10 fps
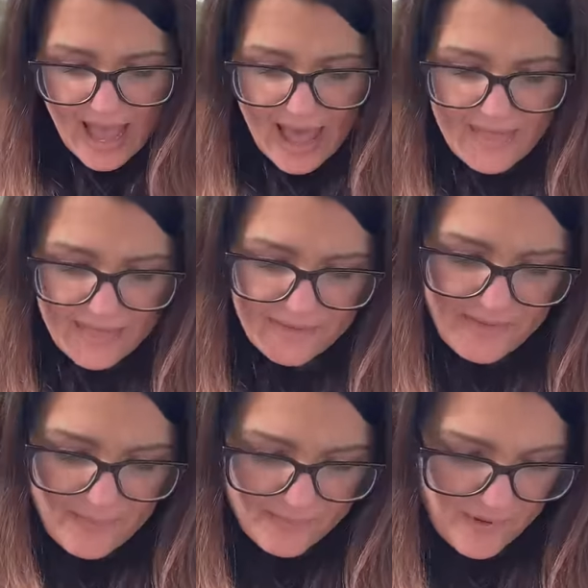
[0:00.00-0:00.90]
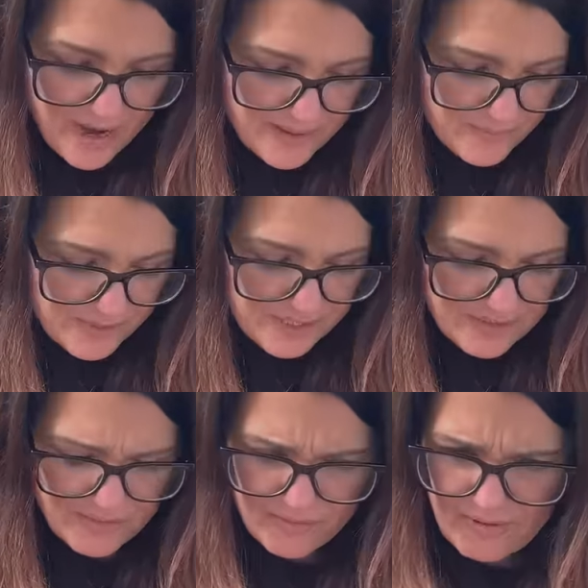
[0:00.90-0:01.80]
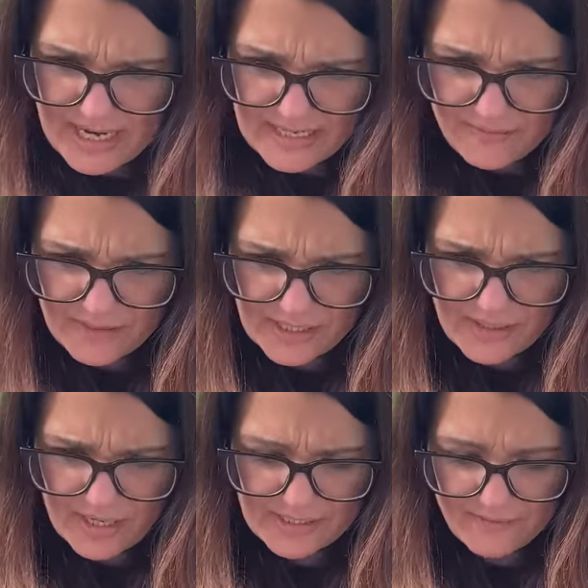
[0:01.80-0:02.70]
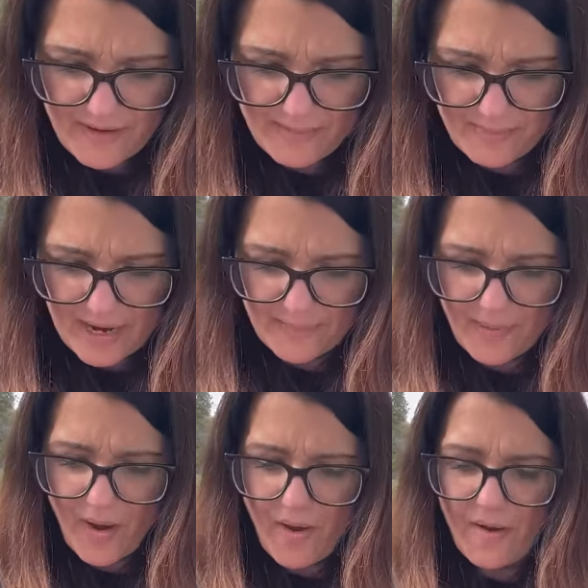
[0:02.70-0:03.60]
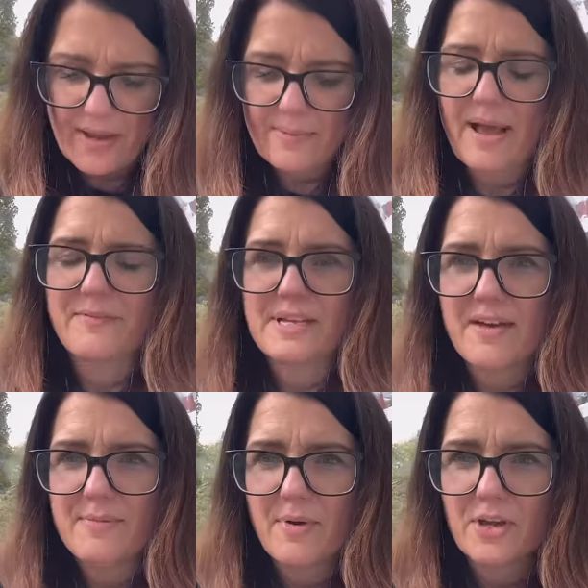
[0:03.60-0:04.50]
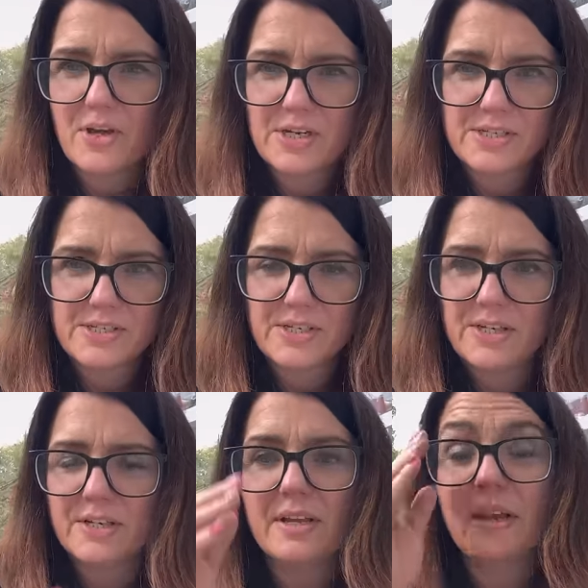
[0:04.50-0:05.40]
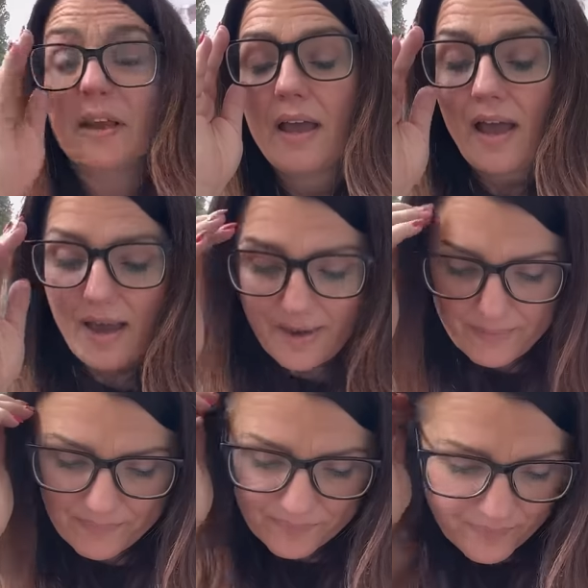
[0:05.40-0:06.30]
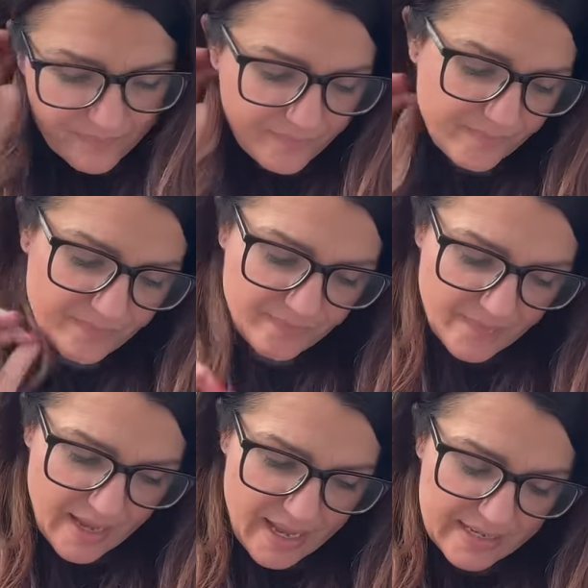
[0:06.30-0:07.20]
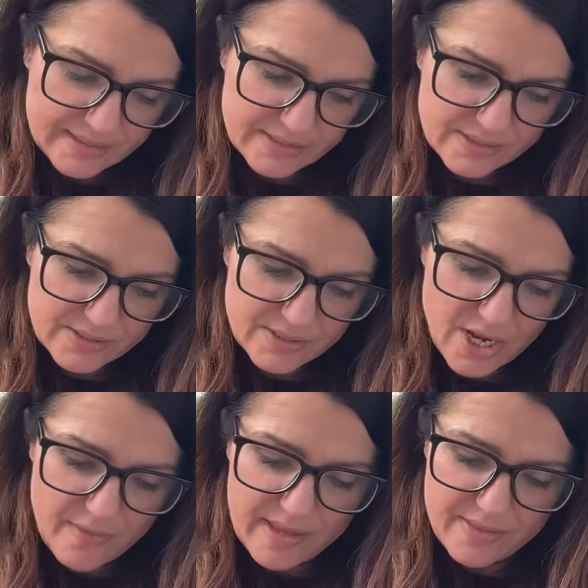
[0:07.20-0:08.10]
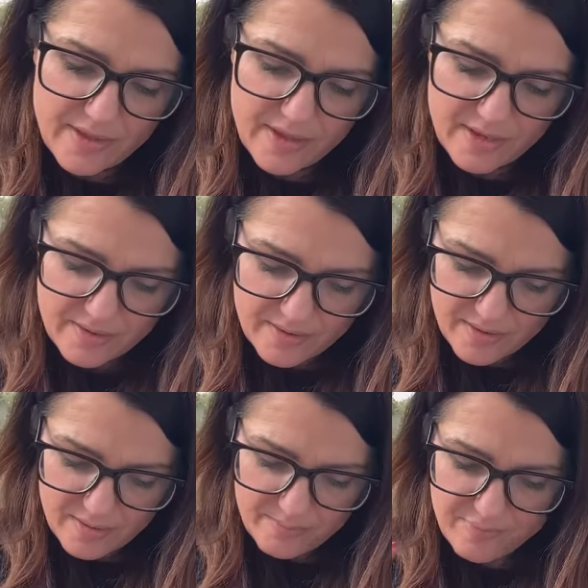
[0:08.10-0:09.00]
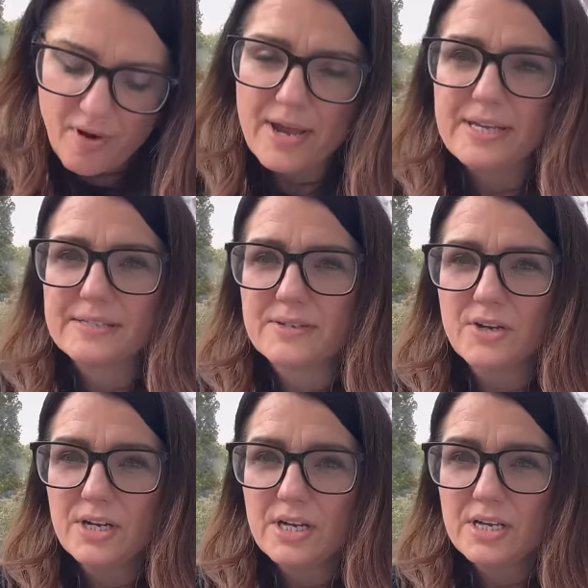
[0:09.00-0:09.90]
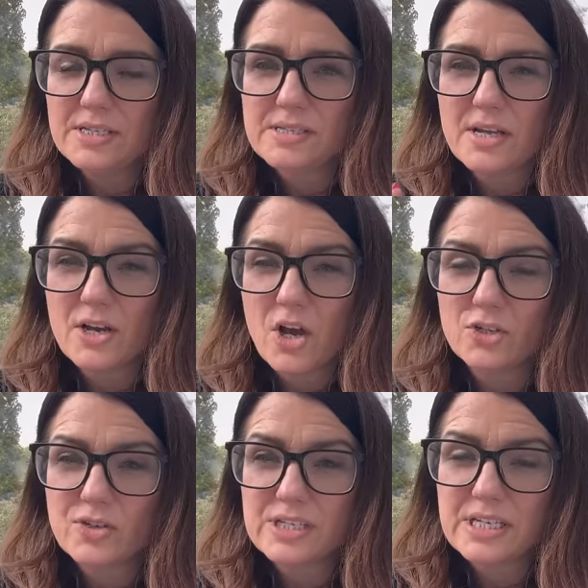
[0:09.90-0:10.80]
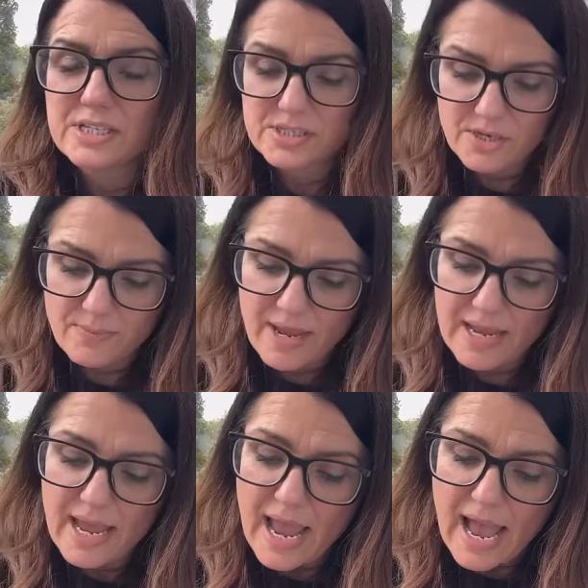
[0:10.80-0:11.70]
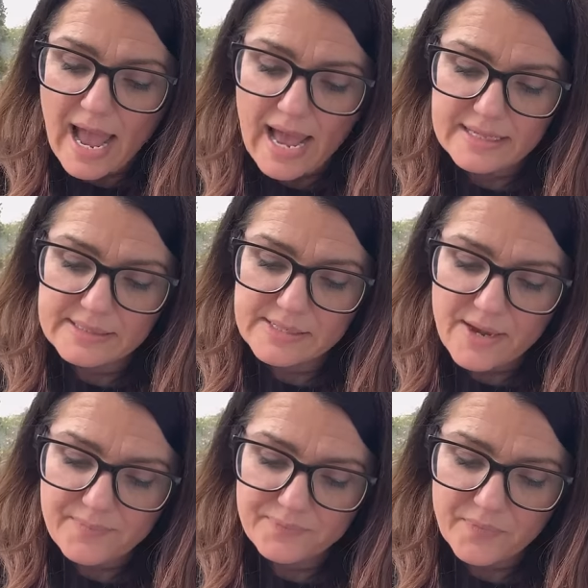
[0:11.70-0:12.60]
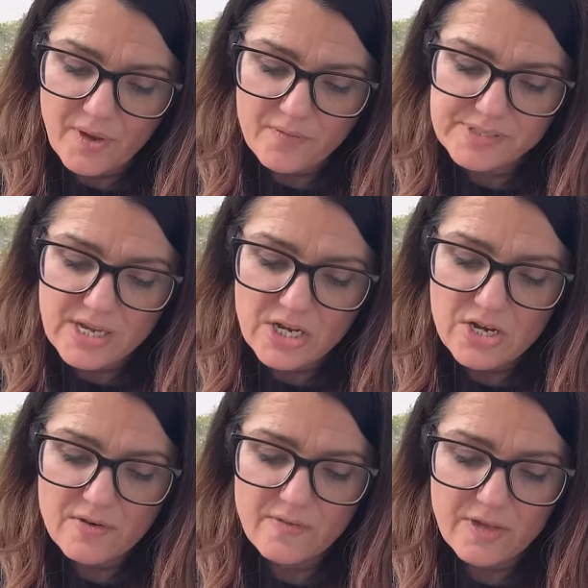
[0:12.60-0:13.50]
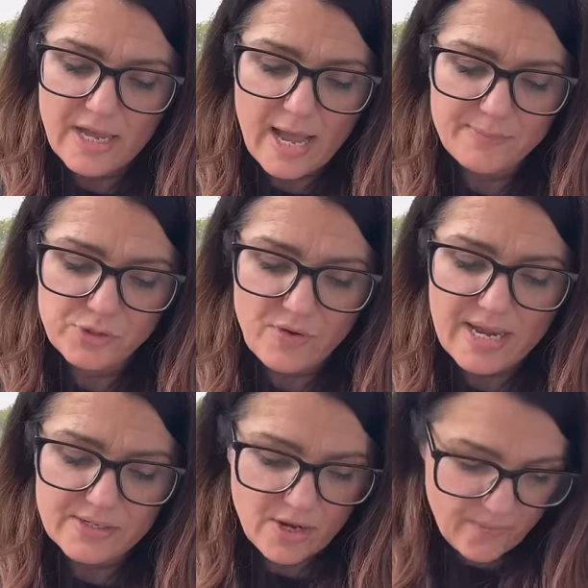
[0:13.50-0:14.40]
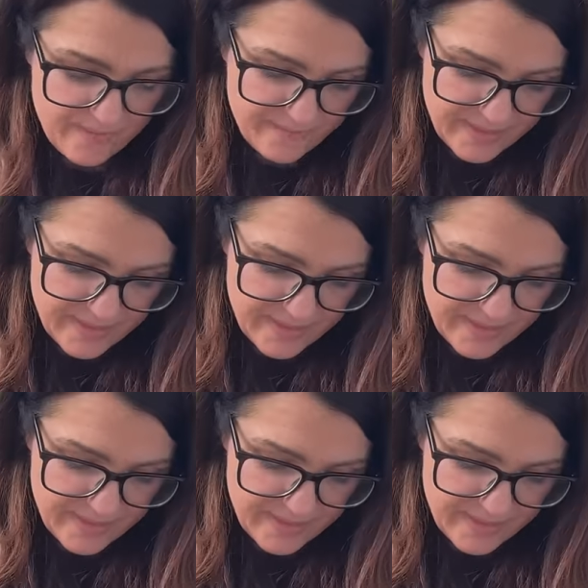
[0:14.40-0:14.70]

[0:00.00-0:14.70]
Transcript: And then the fabric, there was three different designs of fabric, but I, after having my colours done, and knowing that bright colours that are contrasting suit me, and obviously I love an abstract, I went for